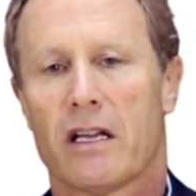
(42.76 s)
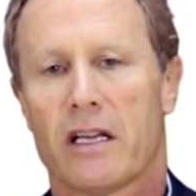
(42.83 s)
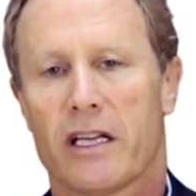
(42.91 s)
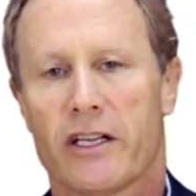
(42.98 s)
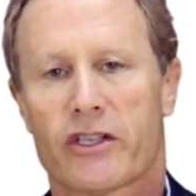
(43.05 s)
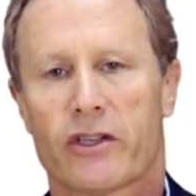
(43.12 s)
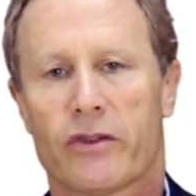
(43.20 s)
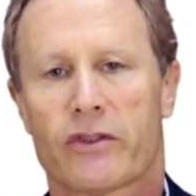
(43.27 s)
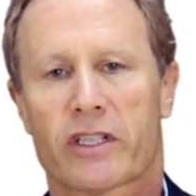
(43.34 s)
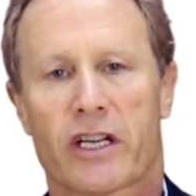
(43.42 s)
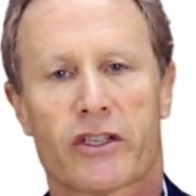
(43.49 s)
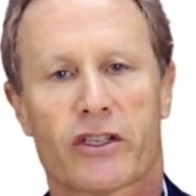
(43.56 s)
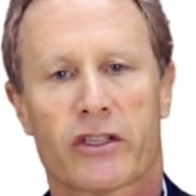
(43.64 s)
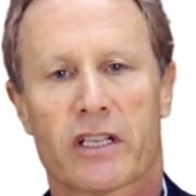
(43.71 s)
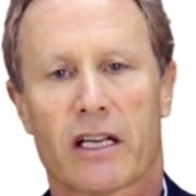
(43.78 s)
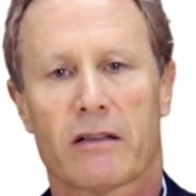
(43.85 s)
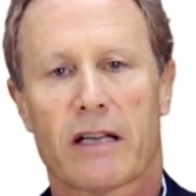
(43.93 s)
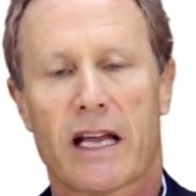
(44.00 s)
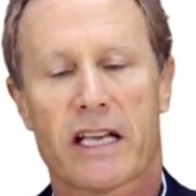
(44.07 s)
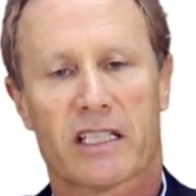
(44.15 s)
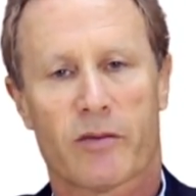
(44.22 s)
issues such as
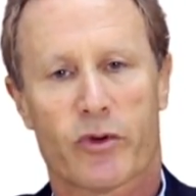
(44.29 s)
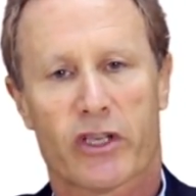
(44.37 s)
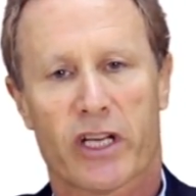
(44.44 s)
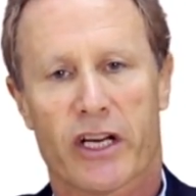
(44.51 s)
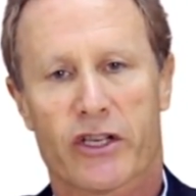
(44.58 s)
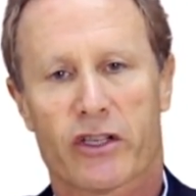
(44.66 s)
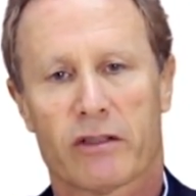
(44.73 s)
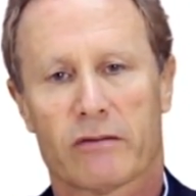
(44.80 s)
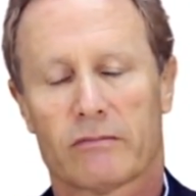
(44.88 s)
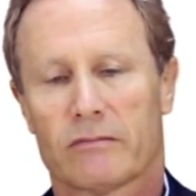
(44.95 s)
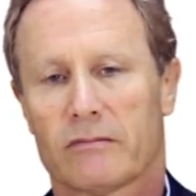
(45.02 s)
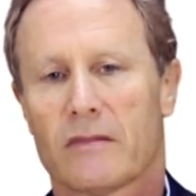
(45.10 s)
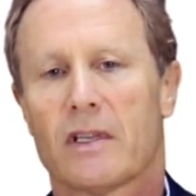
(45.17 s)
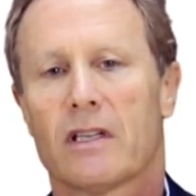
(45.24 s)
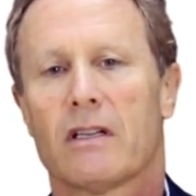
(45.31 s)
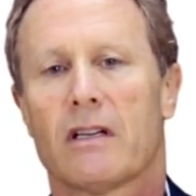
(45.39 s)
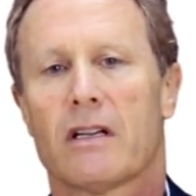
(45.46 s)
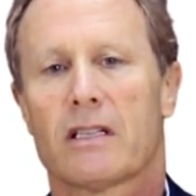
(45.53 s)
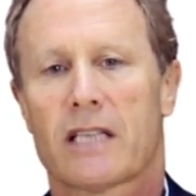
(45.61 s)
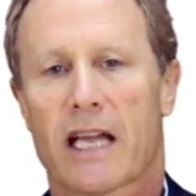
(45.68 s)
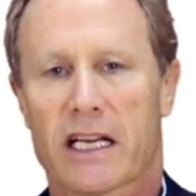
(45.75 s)
asset protection,
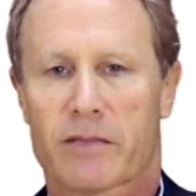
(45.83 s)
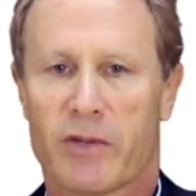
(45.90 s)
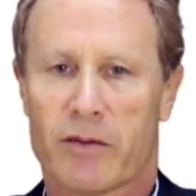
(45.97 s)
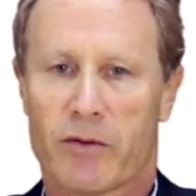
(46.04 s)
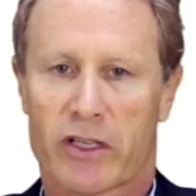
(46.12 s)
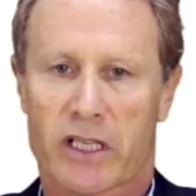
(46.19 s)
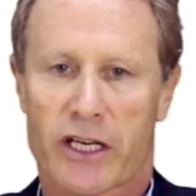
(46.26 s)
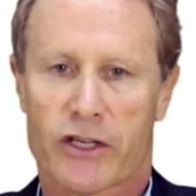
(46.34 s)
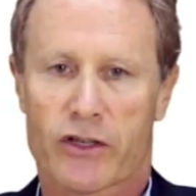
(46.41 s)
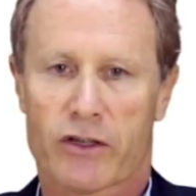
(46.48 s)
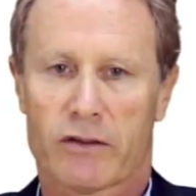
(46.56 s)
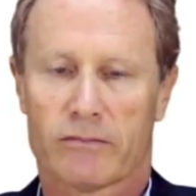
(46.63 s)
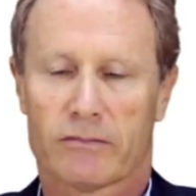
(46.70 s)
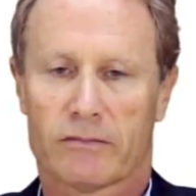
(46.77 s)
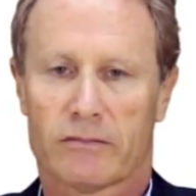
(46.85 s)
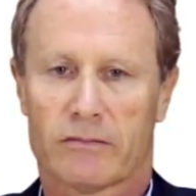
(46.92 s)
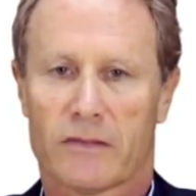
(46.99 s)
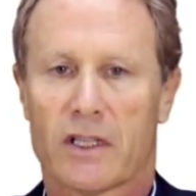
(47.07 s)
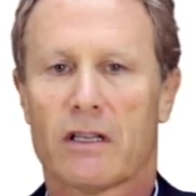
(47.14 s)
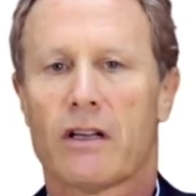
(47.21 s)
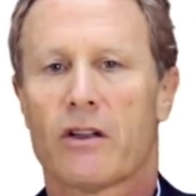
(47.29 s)
tax minimisation,
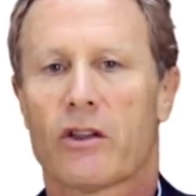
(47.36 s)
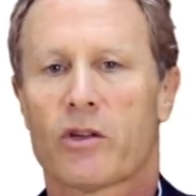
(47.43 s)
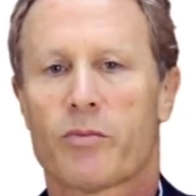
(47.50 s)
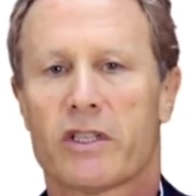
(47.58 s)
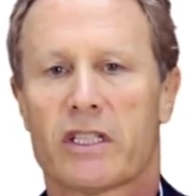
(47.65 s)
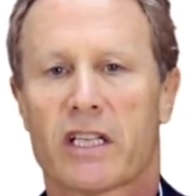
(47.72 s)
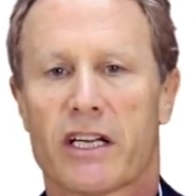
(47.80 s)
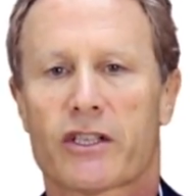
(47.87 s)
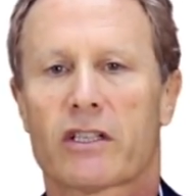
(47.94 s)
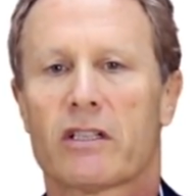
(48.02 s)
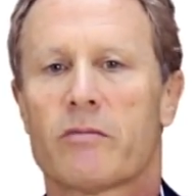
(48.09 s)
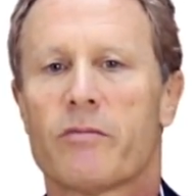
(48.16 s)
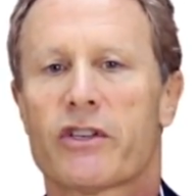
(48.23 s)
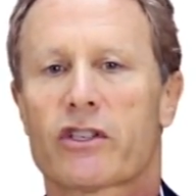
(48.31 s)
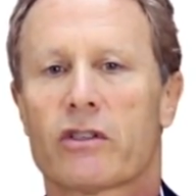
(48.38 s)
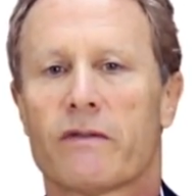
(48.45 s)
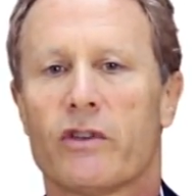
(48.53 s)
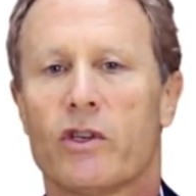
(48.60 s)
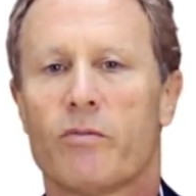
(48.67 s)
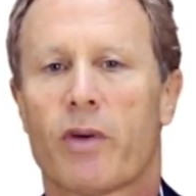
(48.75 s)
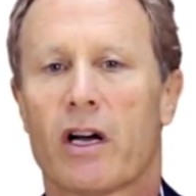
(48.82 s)
the potential admission of
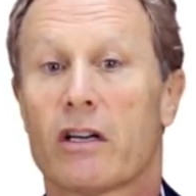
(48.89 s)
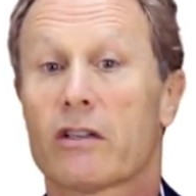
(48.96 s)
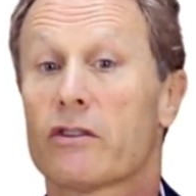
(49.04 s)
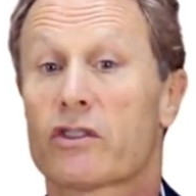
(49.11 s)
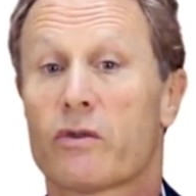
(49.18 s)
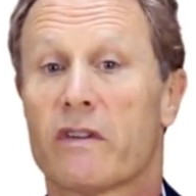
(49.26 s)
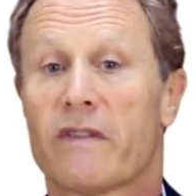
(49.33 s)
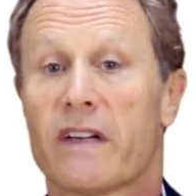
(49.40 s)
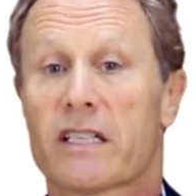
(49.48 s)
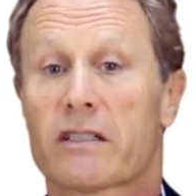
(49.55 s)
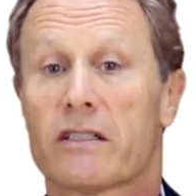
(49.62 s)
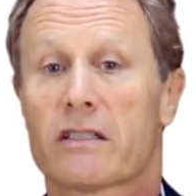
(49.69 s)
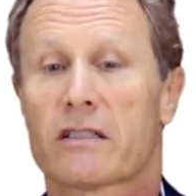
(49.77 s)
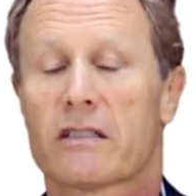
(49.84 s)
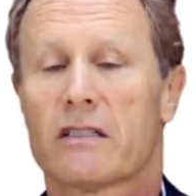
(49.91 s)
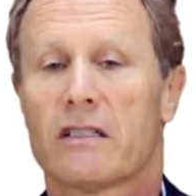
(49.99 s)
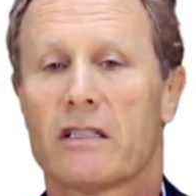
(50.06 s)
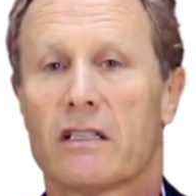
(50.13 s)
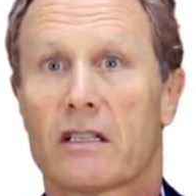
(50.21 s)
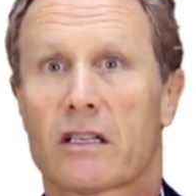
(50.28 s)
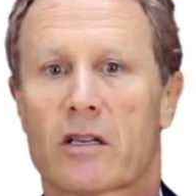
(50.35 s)
new partners or investors,
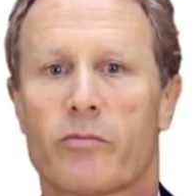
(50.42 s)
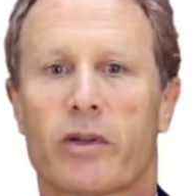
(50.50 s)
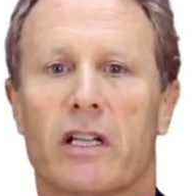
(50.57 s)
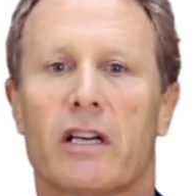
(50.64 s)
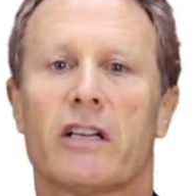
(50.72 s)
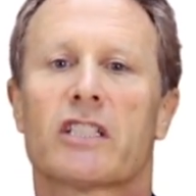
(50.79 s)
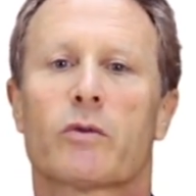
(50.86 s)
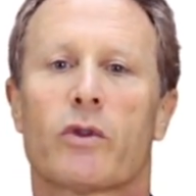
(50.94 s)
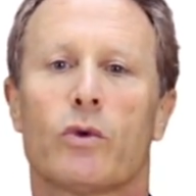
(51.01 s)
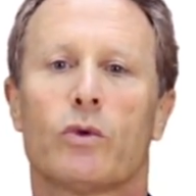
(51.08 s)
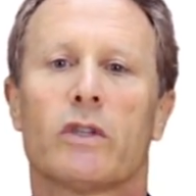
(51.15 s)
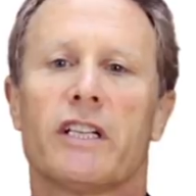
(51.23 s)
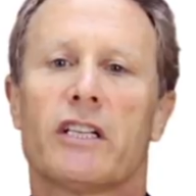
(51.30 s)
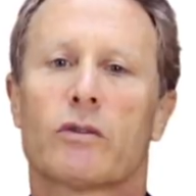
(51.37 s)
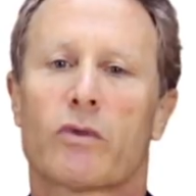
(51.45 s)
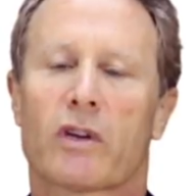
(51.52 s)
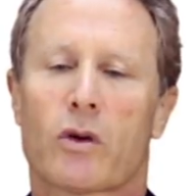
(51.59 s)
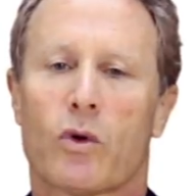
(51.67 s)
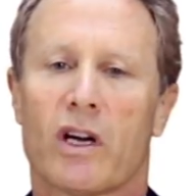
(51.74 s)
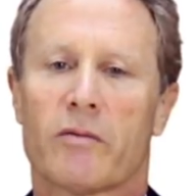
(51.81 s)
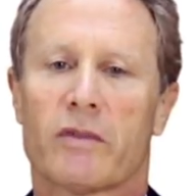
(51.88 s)
compliance with all legal
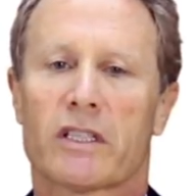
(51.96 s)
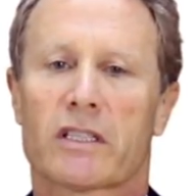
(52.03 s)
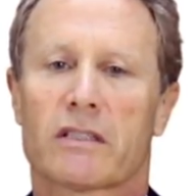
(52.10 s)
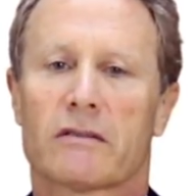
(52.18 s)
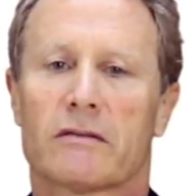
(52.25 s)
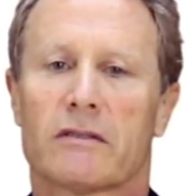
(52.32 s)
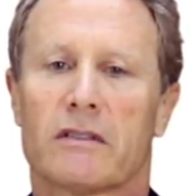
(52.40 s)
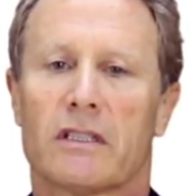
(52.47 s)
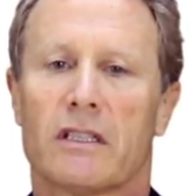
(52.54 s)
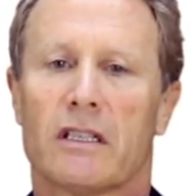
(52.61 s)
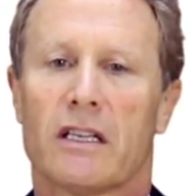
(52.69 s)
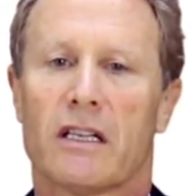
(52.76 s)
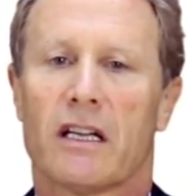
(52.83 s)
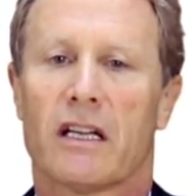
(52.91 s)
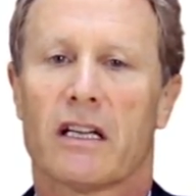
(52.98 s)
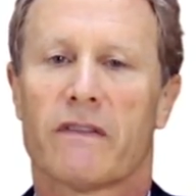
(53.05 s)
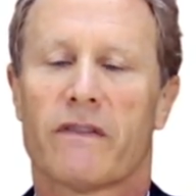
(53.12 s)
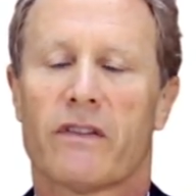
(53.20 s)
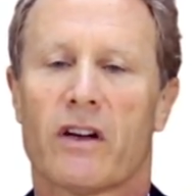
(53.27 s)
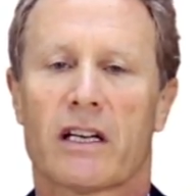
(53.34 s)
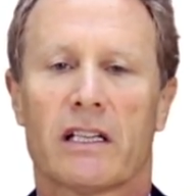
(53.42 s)
requirements, and
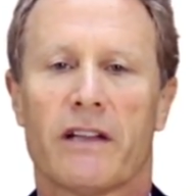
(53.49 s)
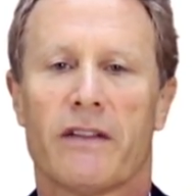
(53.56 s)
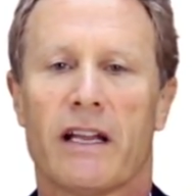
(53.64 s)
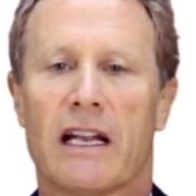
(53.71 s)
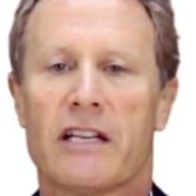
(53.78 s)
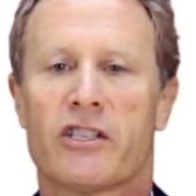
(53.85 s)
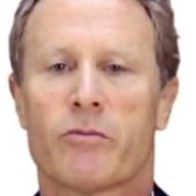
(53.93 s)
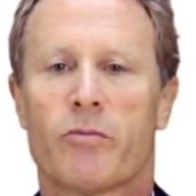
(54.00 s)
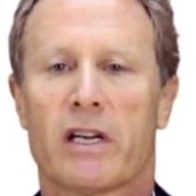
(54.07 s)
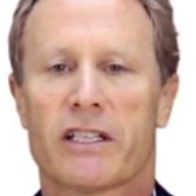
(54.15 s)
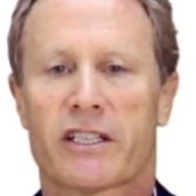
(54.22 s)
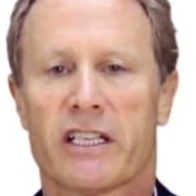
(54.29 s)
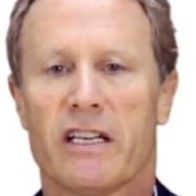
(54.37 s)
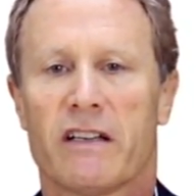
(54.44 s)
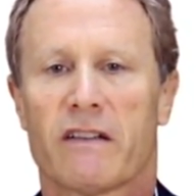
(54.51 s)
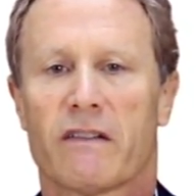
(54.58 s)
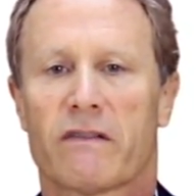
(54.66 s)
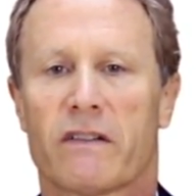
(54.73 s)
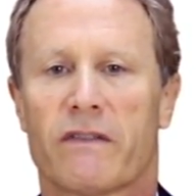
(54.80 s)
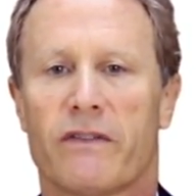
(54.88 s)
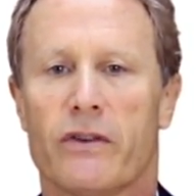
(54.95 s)
finally the eligibility
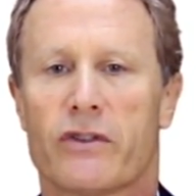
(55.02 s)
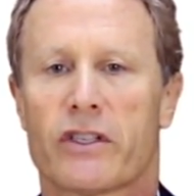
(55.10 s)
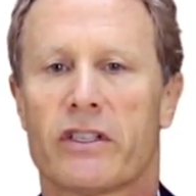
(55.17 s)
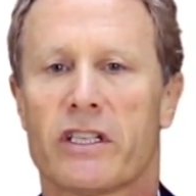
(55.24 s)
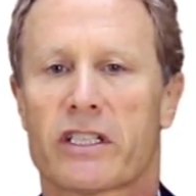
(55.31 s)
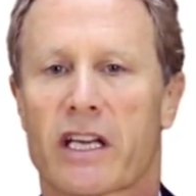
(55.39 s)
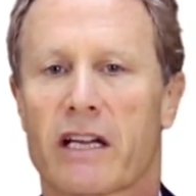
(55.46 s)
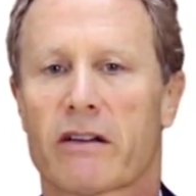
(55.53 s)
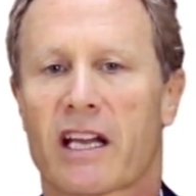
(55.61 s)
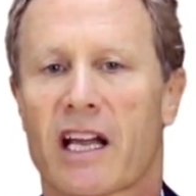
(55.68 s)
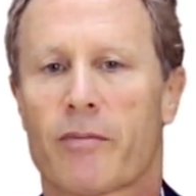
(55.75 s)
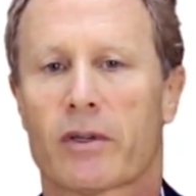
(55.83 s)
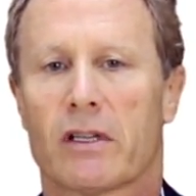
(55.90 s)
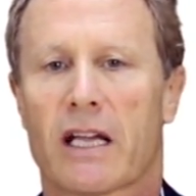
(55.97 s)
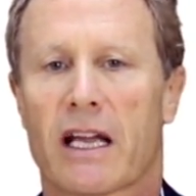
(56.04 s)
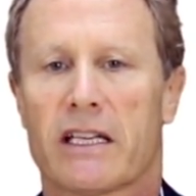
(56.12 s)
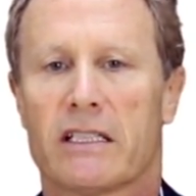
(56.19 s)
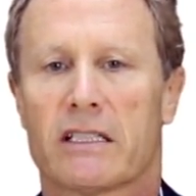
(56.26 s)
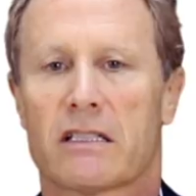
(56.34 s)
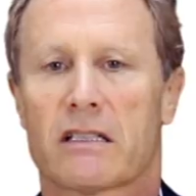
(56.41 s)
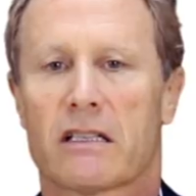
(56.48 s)
for future discount capital
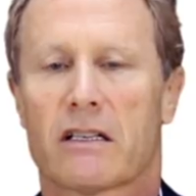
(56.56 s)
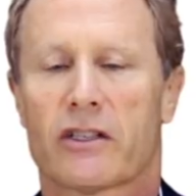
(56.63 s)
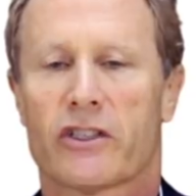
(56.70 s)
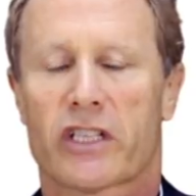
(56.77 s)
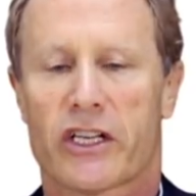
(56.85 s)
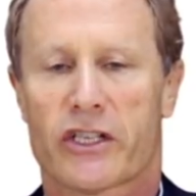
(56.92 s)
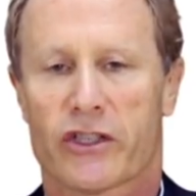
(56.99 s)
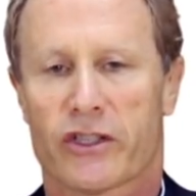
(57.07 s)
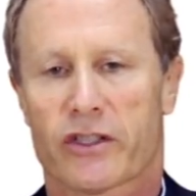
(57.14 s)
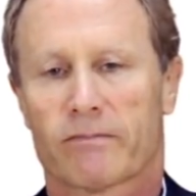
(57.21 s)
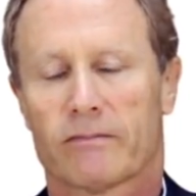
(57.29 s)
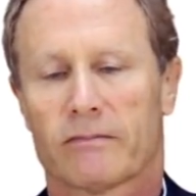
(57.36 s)
gains concessions.